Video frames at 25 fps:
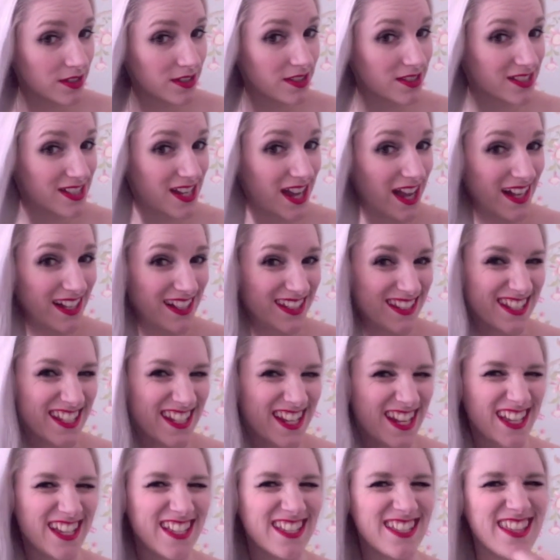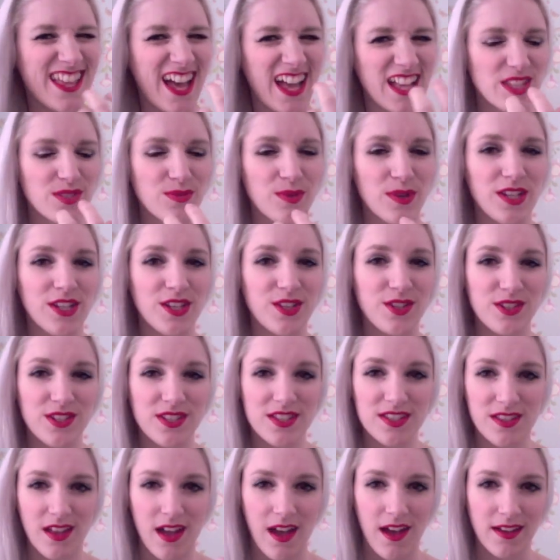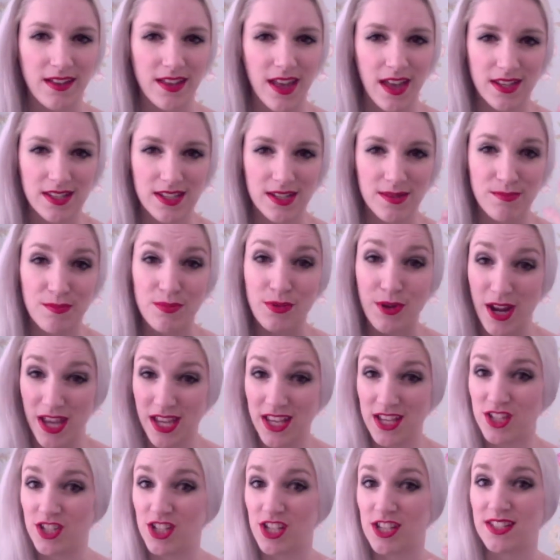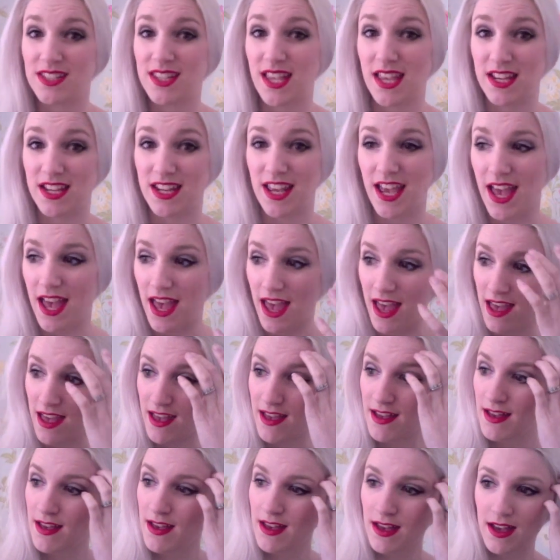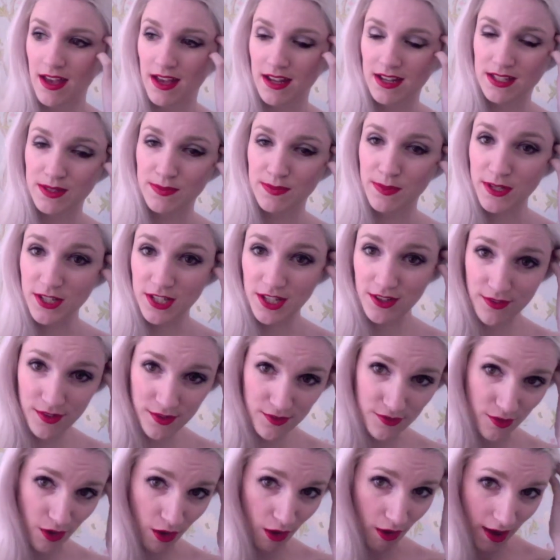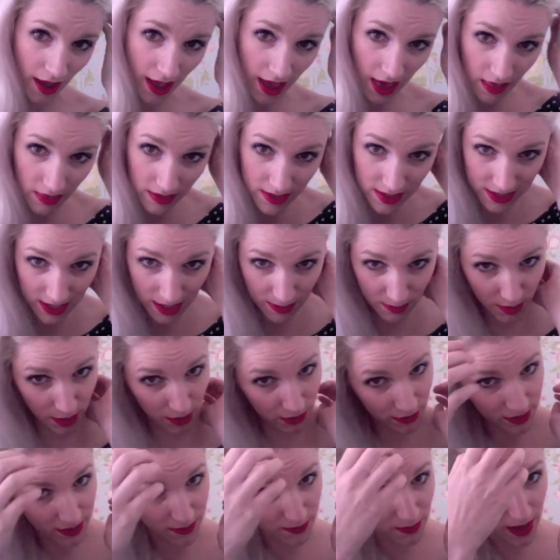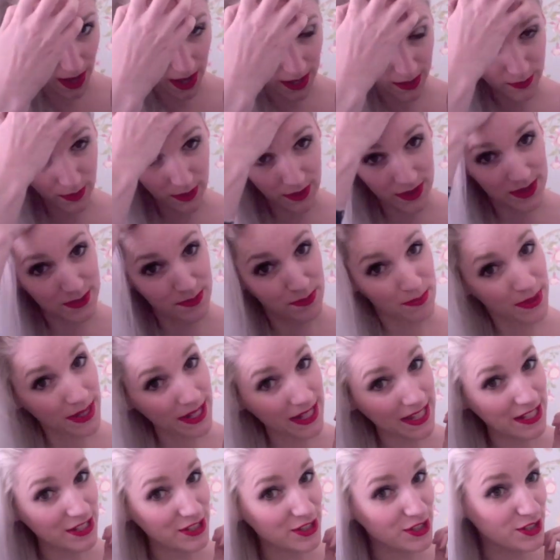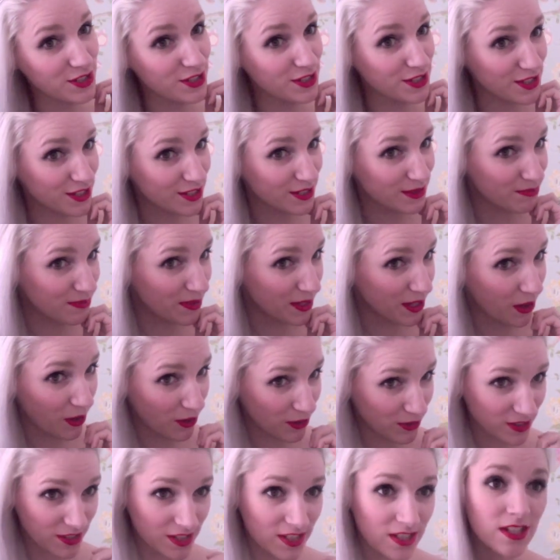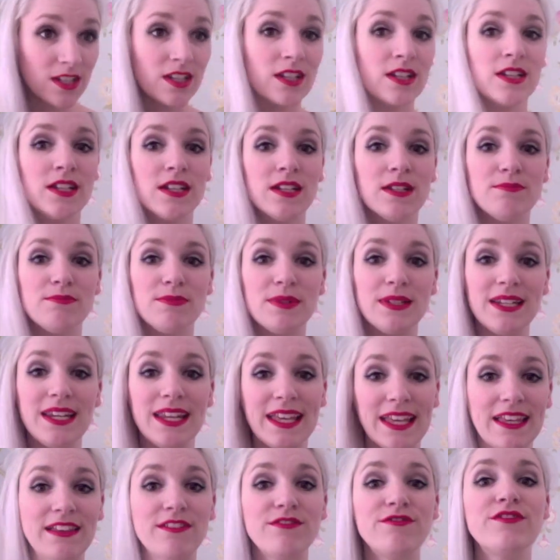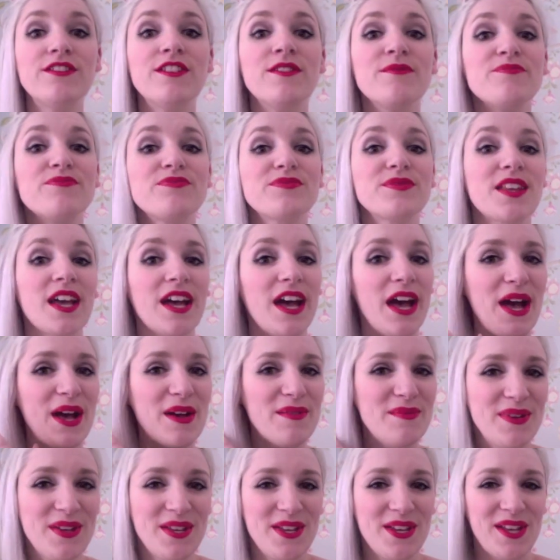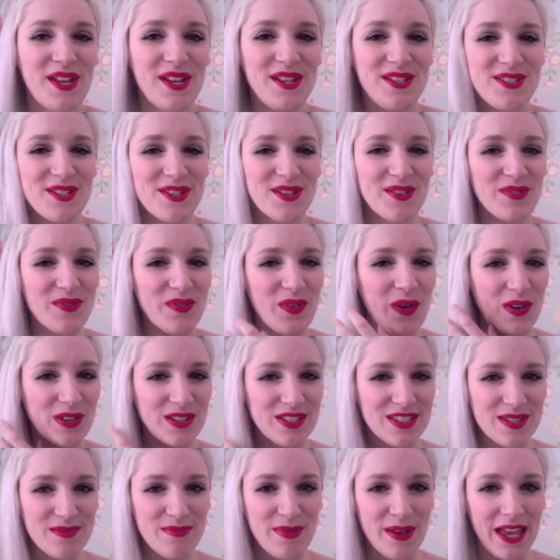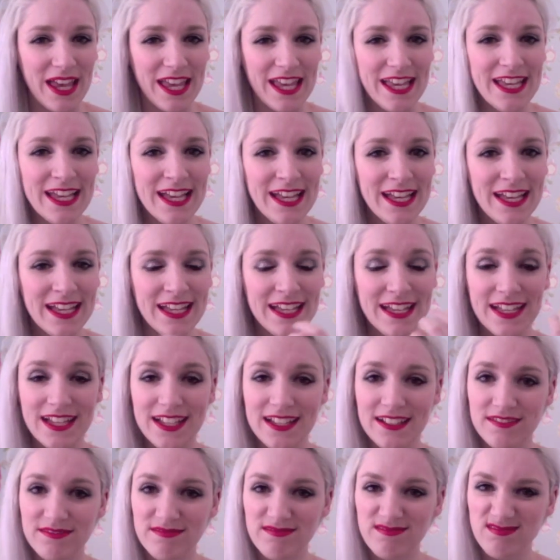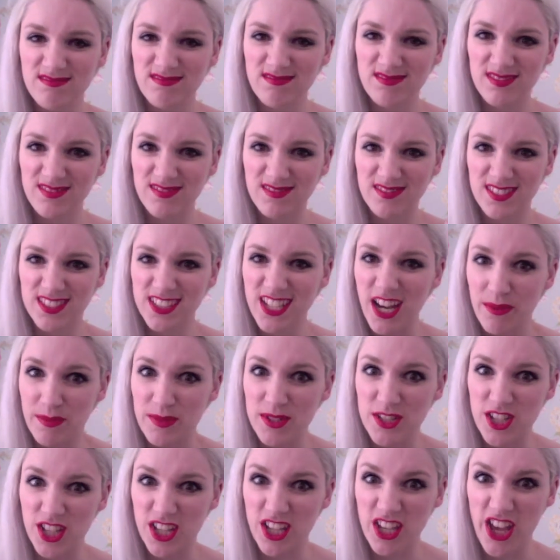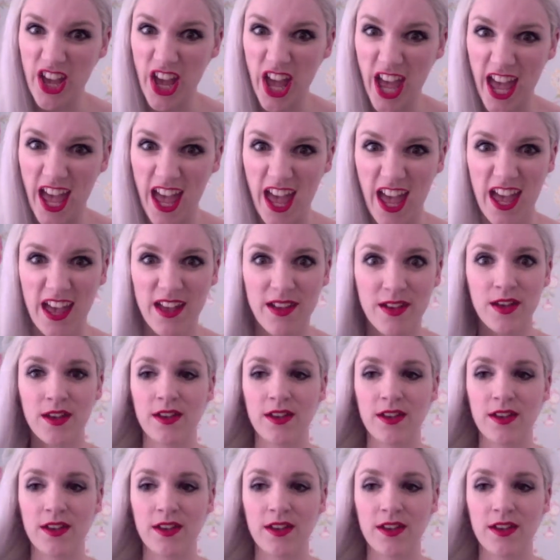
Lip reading: tangles in it, because that's when you're going to start getting breakages in your hair. And especially if you've got hair the same colour as mine, where it's bleached to beyond belief, you don't want to be damaging your hair